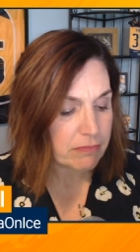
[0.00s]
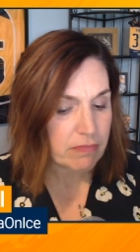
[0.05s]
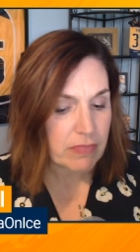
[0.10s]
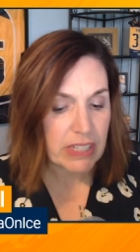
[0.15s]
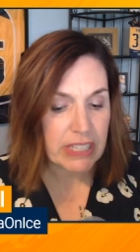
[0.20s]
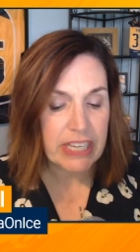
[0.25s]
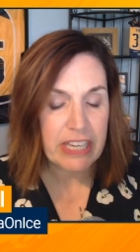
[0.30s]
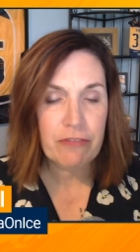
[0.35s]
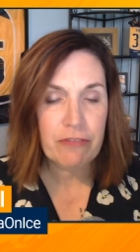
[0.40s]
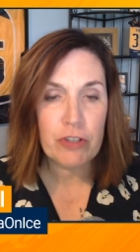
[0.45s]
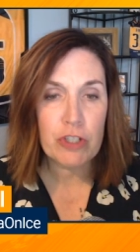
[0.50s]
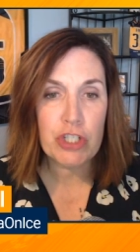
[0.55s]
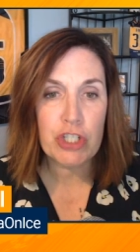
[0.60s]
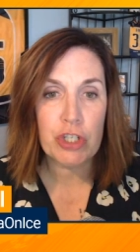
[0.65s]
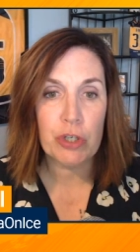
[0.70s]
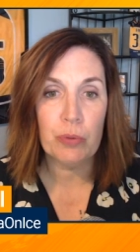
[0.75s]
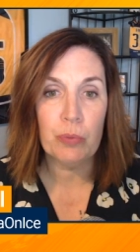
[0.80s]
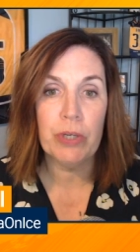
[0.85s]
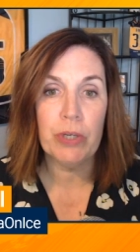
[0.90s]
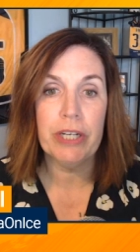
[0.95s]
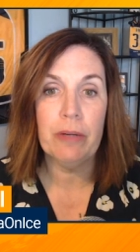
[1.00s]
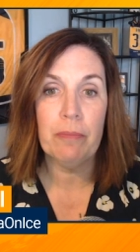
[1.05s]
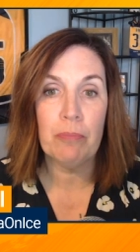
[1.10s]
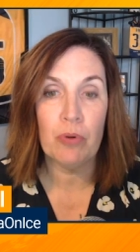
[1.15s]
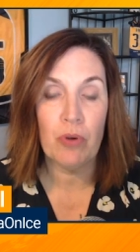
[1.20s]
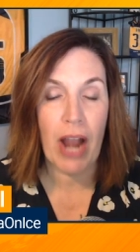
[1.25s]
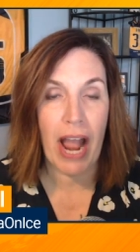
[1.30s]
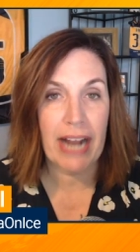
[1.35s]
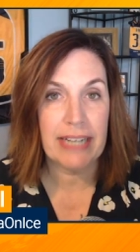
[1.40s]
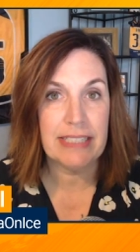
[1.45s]
Kiefer Sherwood
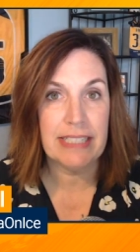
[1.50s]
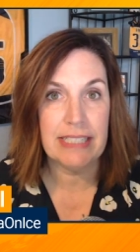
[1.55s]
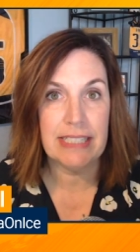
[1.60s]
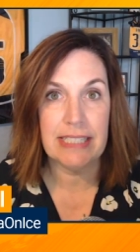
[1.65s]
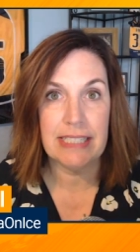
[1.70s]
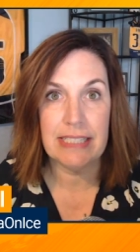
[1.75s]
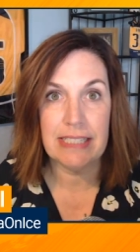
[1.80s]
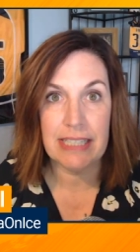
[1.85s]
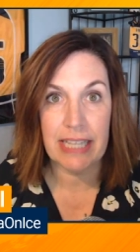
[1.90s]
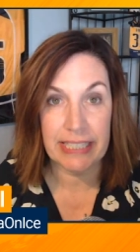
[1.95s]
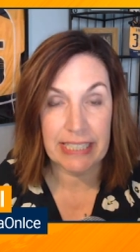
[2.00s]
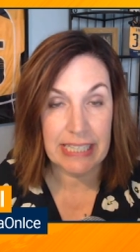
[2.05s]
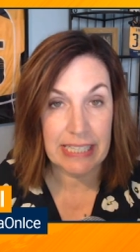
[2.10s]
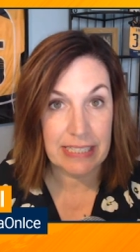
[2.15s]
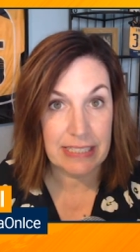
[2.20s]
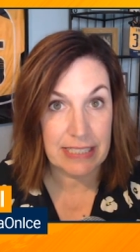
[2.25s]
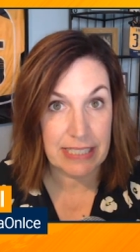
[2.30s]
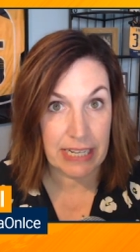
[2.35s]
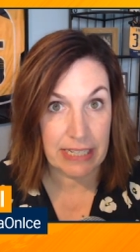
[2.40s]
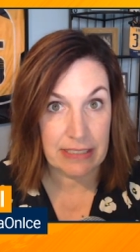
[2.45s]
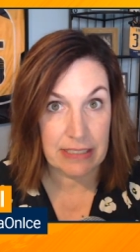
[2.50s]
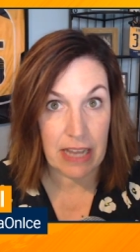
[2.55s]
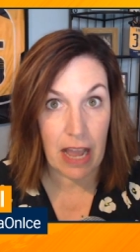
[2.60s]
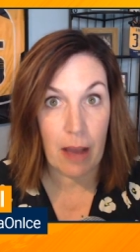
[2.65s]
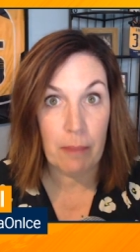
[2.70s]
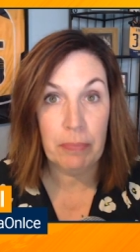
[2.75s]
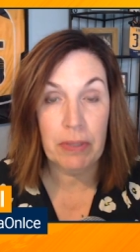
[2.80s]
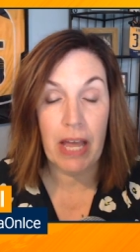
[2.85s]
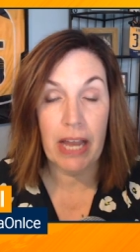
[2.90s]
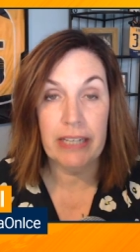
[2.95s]
practices like he is a
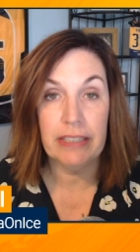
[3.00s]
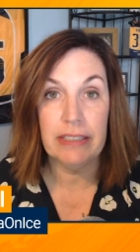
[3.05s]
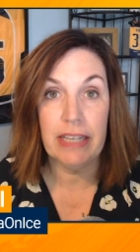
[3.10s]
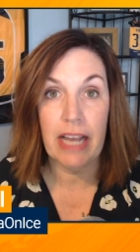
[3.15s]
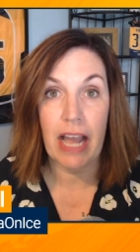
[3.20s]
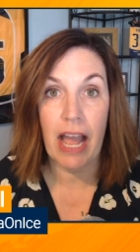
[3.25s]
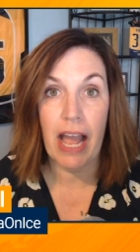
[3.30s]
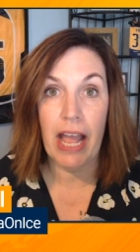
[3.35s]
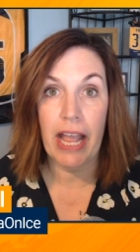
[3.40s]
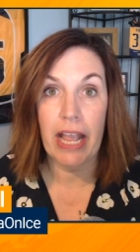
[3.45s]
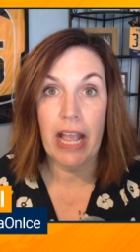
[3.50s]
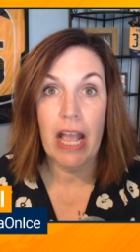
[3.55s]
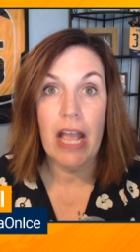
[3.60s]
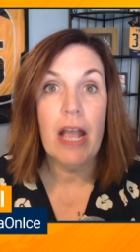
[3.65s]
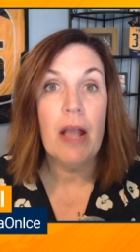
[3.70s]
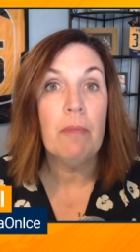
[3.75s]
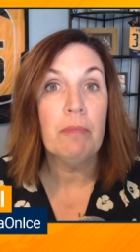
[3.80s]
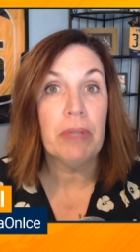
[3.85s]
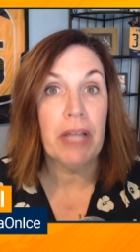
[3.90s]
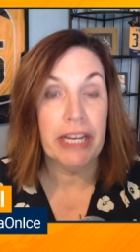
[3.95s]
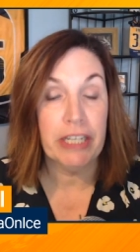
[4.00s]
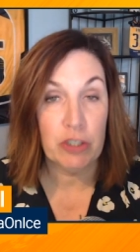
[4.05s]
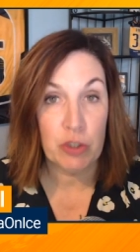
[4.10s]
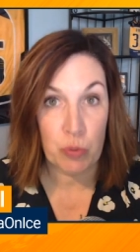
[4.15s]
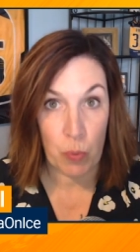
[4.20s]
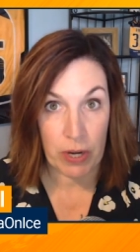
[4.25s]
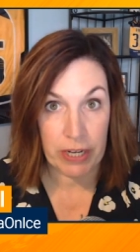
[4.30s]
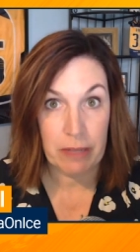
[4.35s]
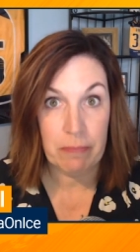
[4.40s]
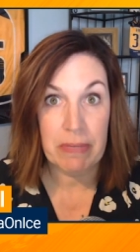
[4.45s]
top line guy playing
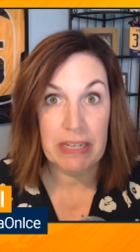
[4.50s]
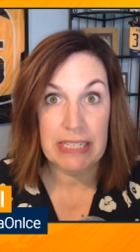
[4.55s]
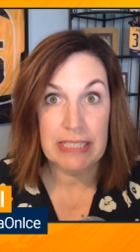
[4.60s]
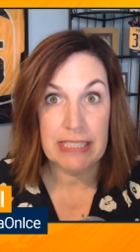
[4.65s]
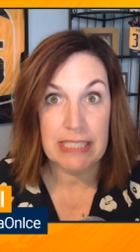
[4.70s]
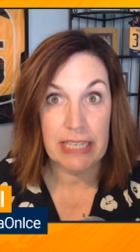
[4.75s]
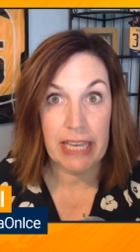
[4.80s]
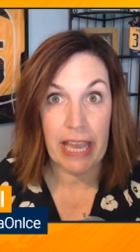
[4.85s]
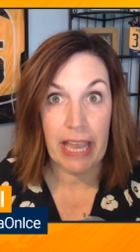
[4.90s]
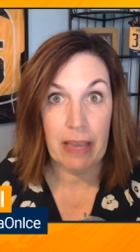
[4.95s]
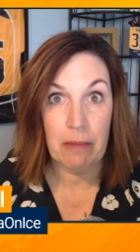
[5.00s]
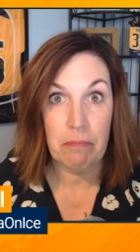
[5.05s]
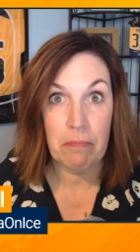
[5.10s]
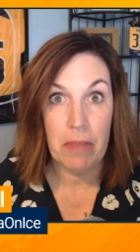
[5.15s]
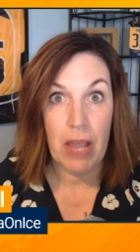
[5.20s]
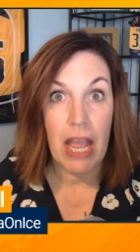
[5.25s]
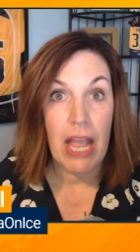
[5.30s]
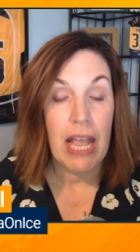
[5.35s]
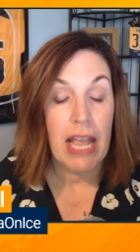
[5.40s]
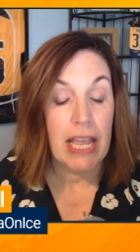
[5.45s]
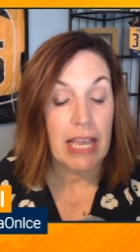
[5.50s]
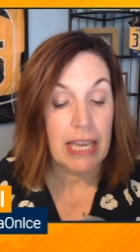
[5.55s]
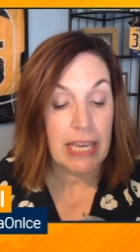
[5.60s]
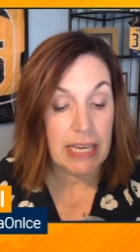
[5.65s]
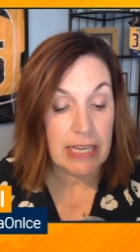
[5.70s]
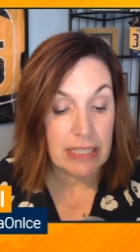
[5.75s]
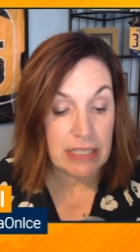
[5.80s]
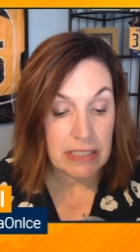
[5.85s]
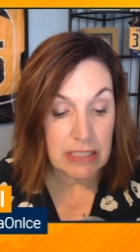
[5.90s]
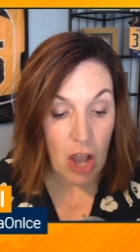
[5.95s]
20 minutes a game.
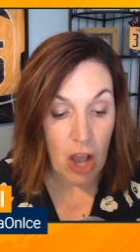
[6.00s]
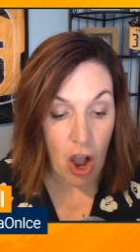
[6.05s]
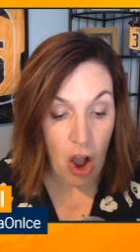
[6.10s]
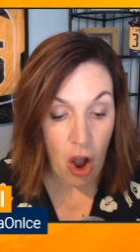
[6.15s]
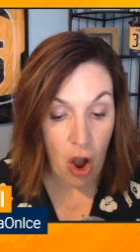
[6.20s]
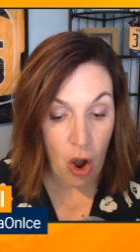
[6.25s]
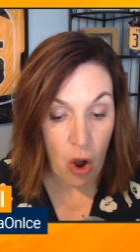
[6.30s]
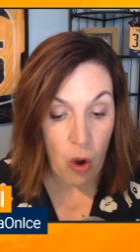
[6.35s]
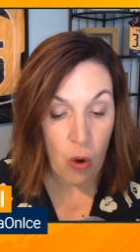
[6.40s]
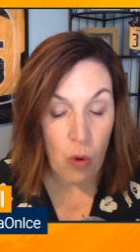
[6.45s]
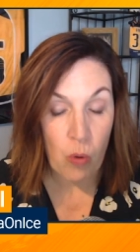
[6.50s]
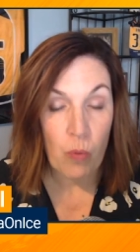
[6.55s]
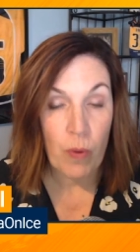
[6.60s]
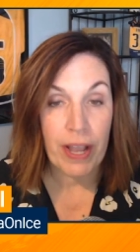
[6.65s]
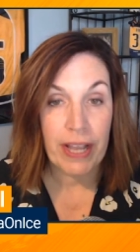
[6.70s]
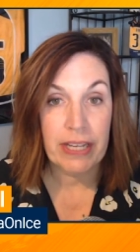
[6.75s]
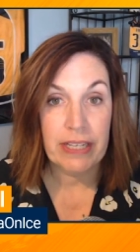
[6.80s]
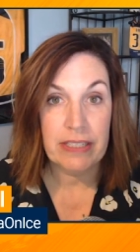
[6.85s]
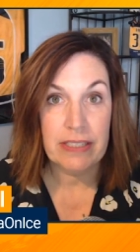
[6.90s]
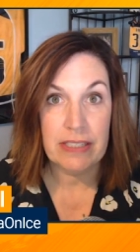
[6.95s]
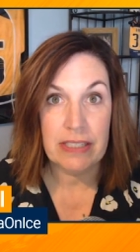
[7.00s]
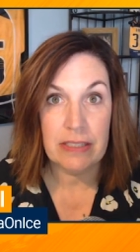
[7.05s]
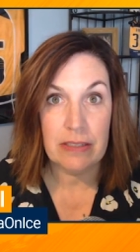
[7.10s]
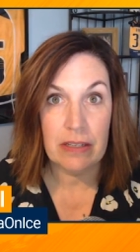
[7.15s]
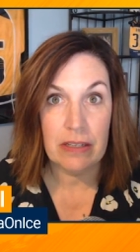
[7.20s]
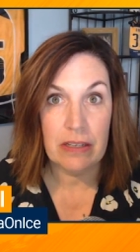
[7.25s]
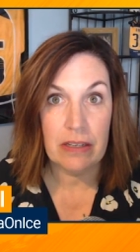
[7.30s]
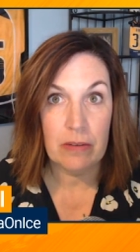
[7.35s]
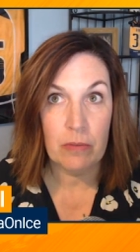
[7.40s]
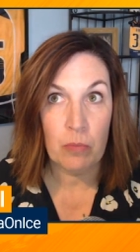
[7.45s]
He is always
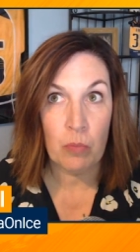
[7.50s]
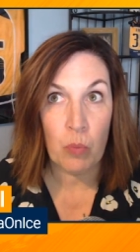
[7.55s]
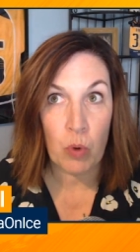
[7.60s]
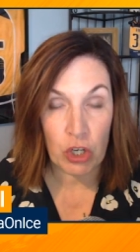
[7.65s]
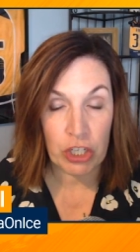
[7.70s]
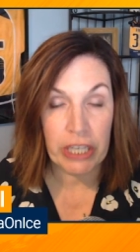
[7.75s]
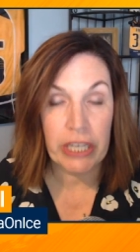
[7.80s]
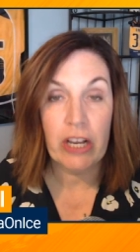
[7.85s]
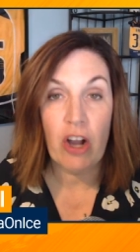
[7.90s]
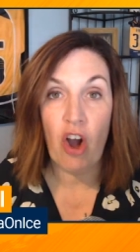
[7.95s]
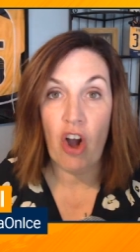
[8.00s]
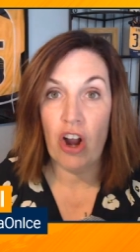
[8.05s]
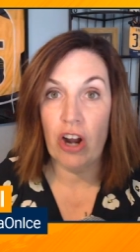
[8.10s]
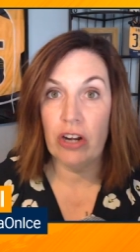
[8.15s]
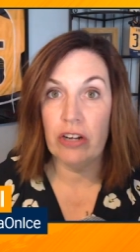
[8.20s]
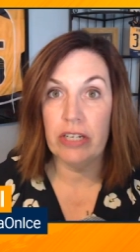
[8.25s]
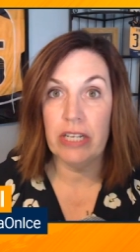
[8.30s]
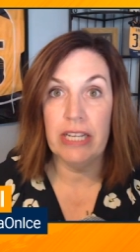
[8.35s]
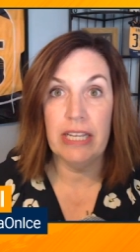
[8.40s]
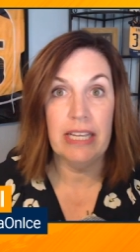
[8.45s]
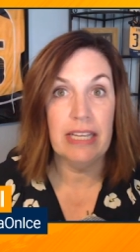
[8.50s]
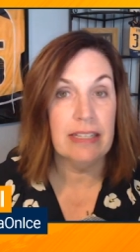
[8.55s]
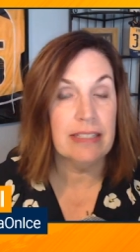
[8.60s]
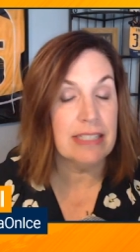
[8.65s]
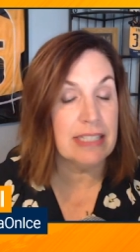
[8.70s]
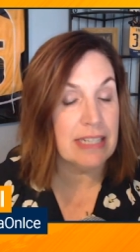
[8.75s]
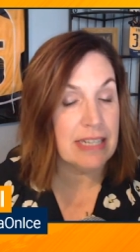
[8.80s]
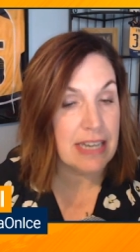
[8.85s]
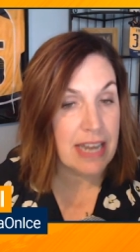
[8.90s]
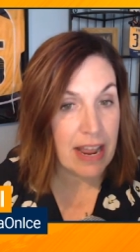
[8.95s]
working hard. He's
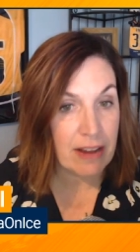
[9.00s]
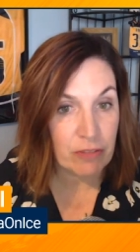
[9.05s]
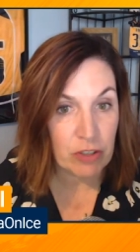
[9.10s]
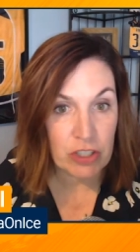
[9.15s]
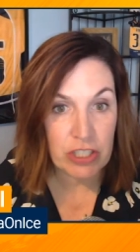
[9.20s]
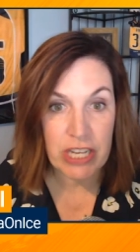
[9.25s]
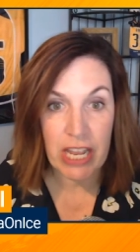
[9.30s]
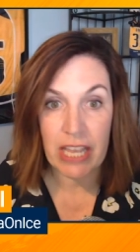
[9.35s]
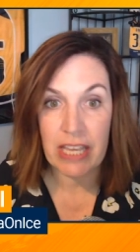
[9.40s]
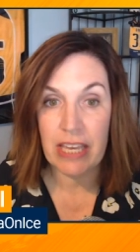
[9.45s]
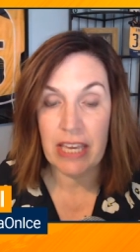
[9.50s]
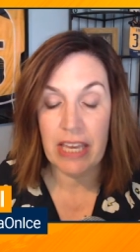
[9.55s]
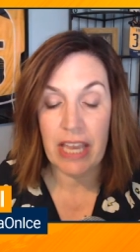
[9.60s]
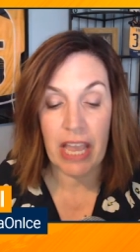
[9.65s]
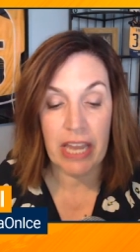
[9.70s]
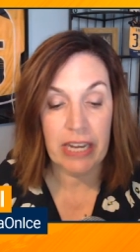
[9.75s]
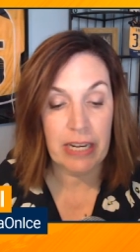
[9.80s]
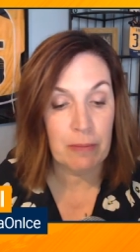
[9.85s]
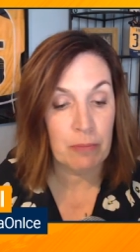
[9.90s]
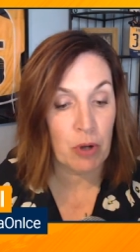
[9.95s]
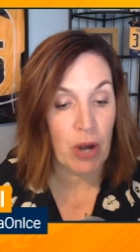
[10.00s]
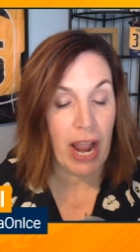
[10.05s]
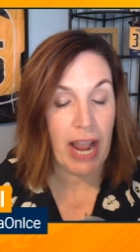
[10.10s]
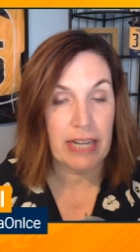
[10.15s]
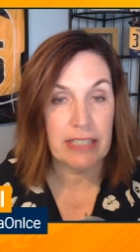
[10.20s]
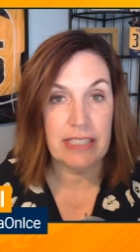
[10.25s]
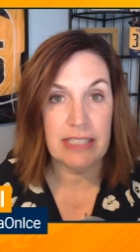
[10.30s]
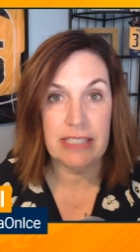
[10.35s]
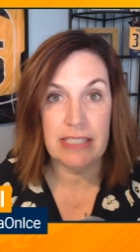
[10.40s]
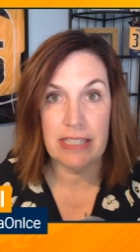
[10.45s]
never taking any
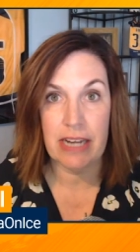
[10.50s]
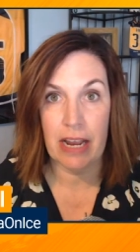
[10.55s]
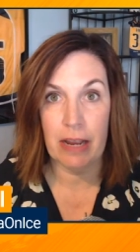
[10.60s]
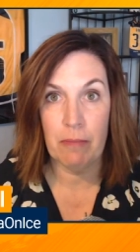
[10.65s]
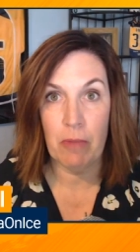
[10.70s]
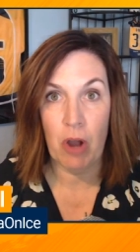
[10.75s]
practice time